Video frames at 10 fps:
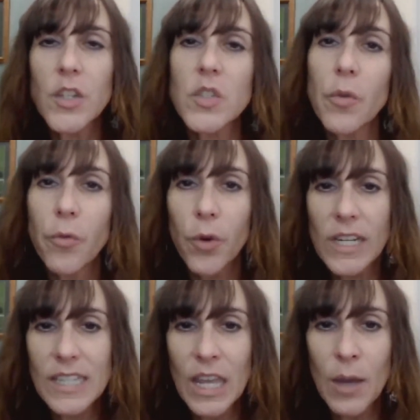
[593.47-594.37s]
So, for
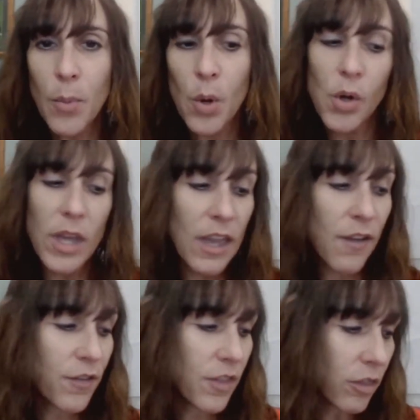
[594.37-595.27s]
example,
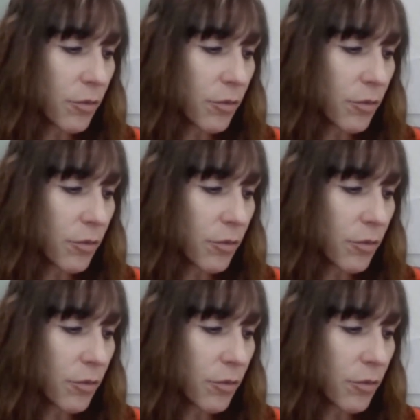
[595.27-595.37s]
if the